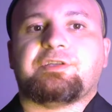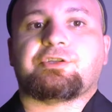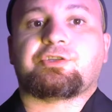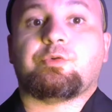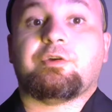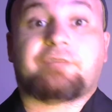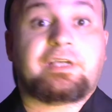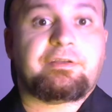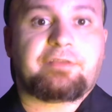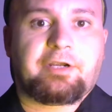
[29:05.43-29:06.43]
the story of
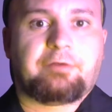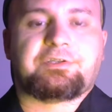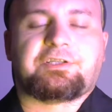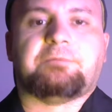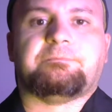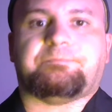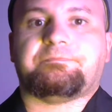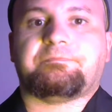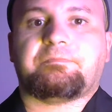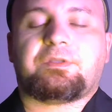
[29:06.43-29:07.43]
Kenneth Harrison,
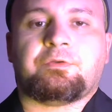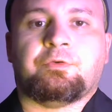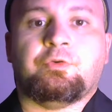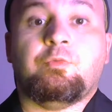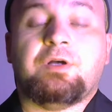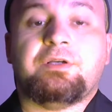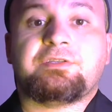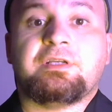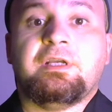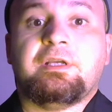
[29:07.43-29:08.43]
who
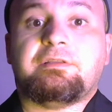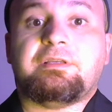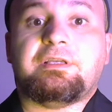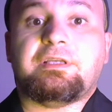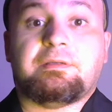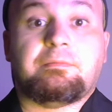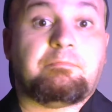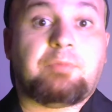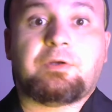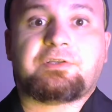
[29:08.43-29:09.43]
was the
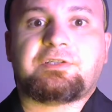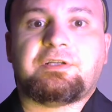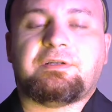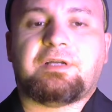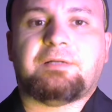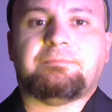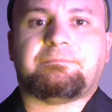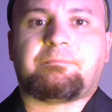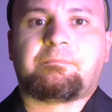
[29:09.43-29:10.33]
Boston